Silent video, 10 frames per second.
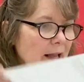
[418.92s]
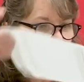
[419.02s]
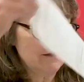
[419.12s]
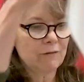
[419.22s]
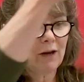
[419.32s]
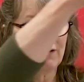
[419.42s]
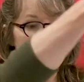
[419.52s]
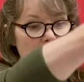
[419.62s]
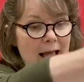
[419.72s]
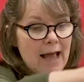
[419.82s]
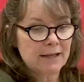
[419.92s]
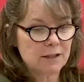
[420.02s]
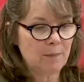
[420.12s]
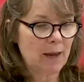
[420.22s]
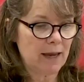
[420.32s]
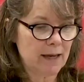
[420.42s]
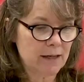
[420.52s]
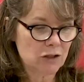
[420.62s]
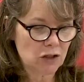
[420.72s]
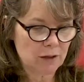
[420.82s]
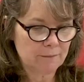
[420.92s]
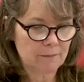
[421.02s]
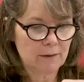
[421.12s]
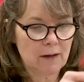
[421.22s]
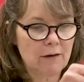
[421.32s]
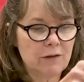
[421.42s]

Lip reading: The very last page of the